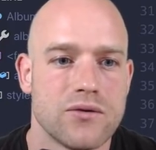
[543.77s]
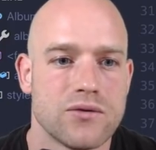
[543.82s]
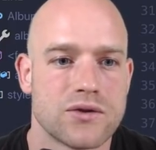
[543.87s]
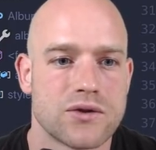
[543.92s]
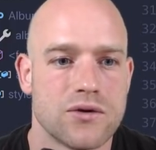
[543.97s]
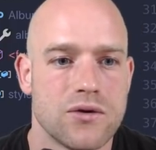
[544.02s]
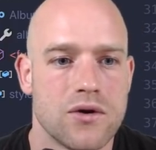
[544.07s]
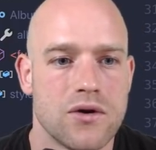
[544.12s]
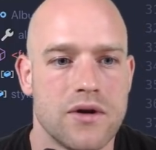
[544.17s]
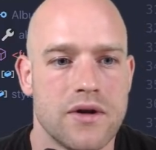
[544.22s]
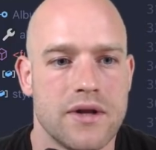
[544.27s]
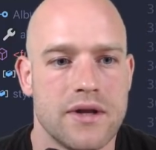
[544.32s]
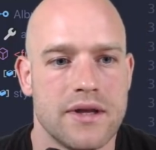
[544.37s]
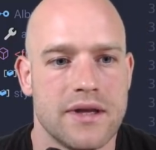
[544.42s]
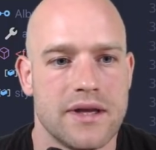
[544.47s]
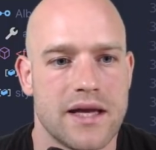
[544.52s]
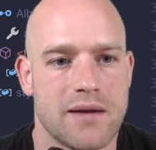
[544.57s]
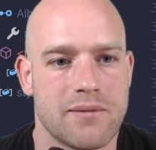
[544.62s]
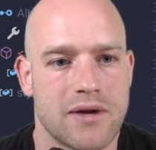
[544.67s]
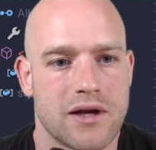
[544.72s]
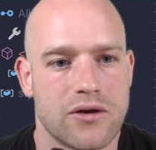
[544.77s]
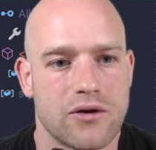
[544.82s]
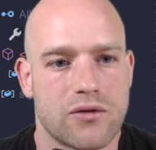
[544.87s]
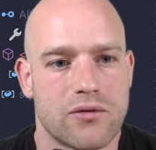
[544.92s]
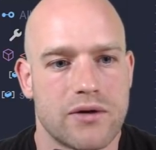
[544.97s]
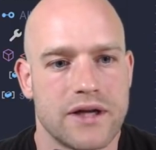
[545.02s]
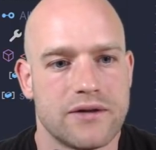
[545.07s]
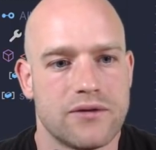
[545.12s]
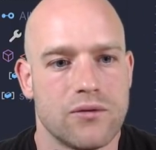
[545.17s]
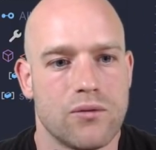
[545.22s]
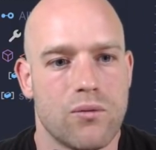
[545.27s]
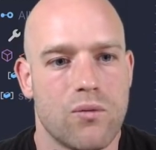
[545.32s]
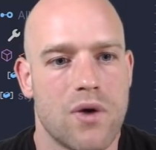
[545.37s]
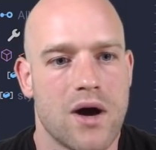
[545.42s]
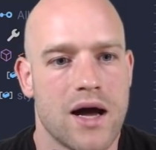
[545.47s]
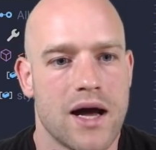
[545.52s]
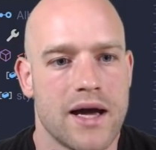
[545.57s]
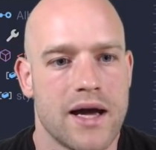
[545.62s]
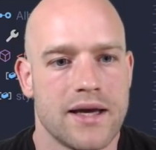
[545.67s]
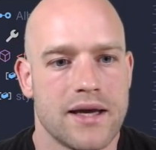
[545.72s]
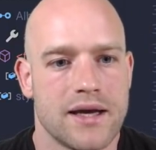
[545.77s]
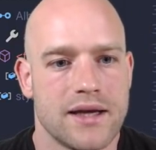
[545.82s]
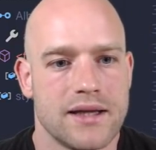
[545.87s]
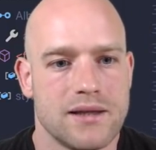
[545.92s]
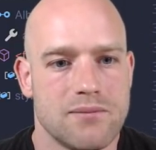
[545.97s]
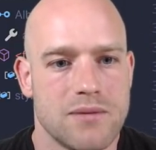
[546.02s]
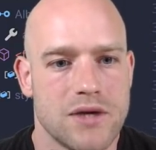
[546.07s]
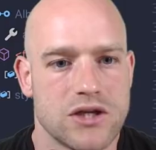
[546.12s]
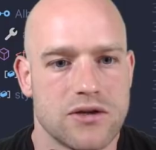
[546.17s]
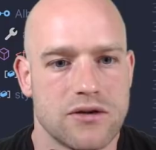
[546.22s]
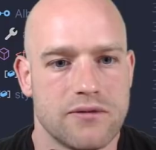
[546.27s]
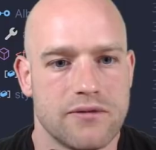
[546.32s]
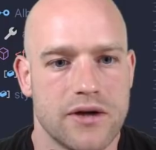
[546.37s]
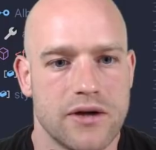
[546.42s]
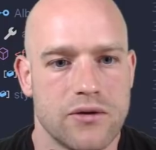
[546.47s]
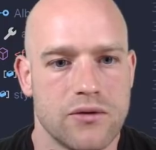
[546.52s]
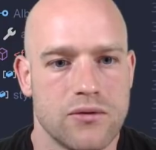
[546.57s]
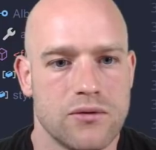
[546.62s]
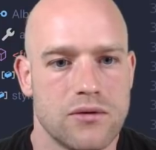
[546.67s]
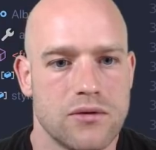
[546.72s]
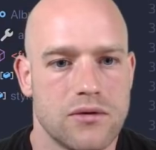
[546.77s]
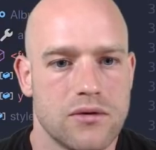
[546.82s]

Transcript: So I'm going to create a Y animation value